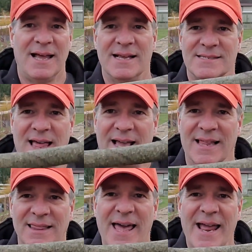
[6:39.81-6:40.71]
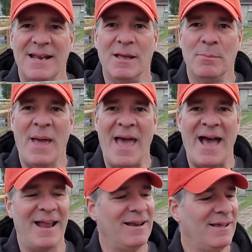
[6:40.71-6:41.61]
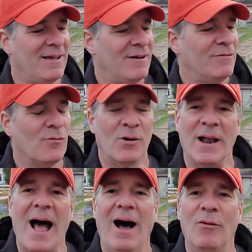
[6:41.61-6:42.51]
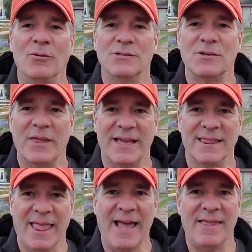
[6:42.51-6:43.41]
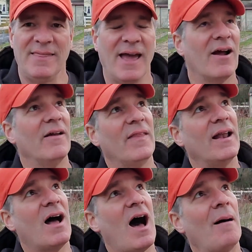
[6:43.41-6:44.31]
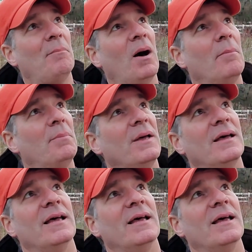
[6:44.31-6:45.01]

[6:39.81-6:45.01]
as like a landing pad for an owl, so they can land there and then hop up